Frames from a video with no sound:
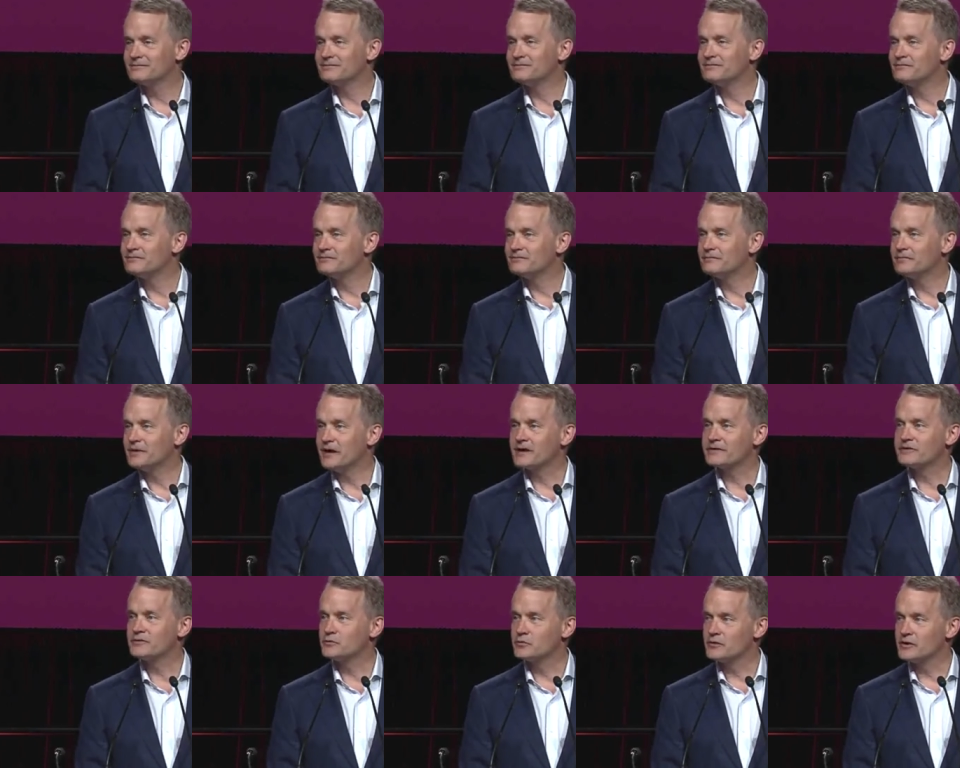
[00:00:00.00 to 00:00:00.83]
back
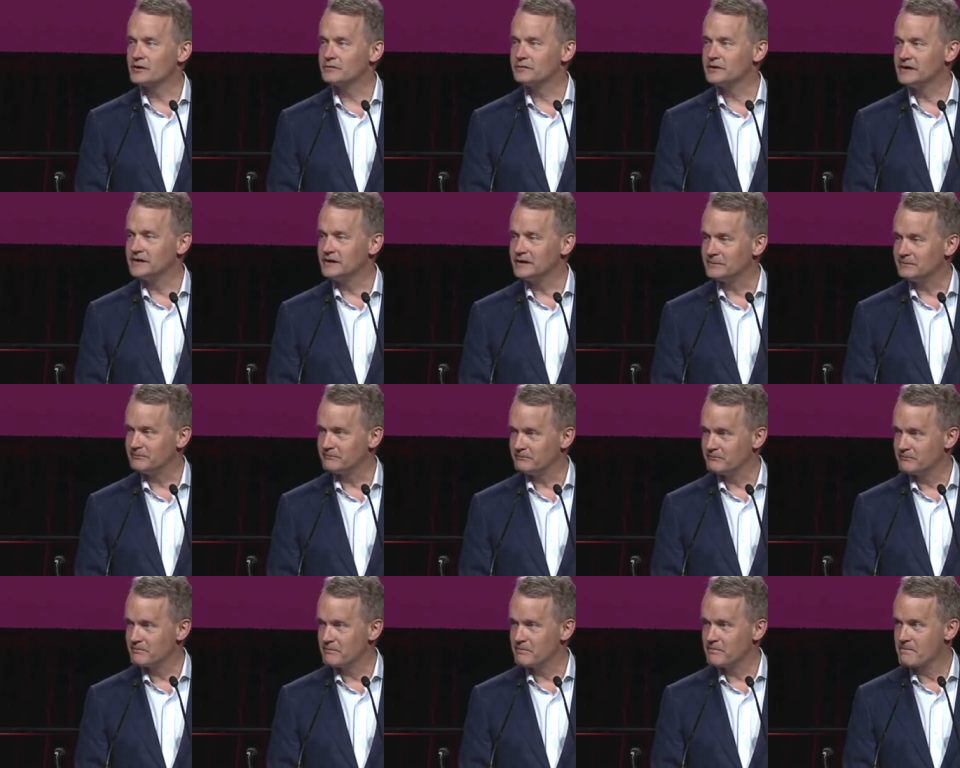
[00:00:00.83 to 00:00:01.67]
to where I began,
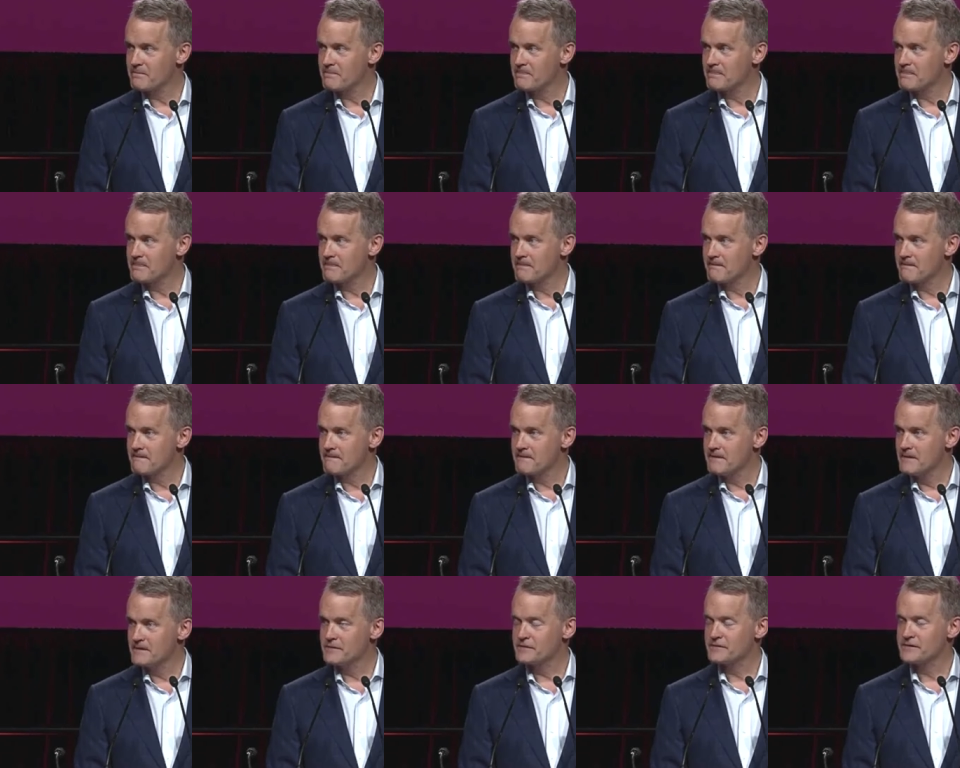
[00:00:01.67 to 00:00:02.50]

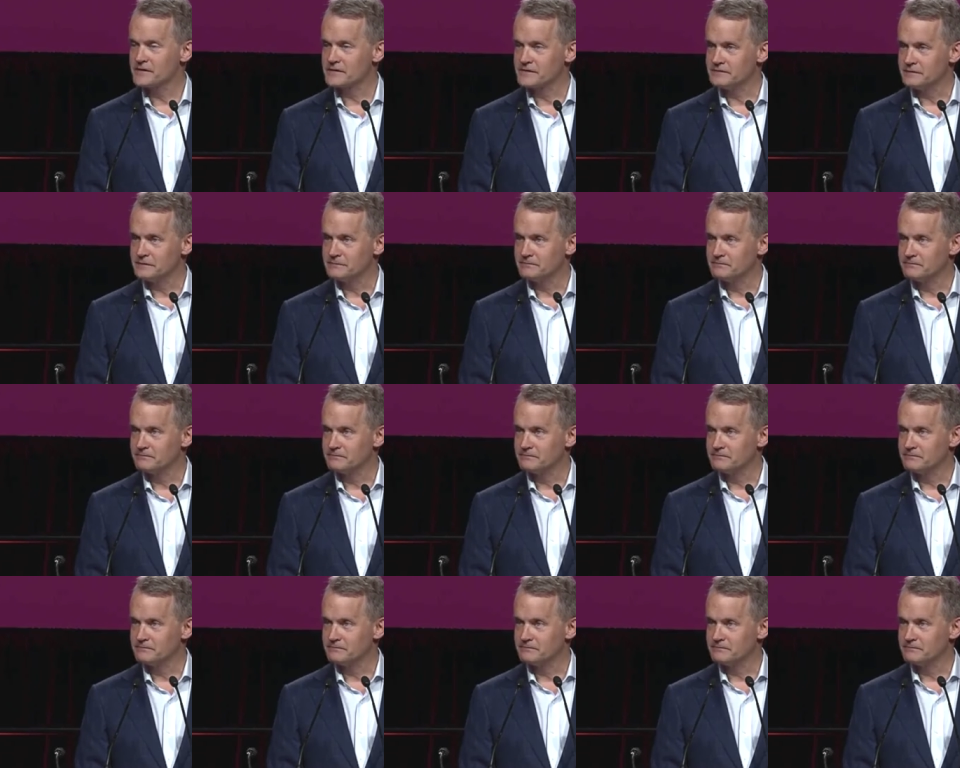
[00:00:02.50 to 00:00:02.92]
in the thick of it.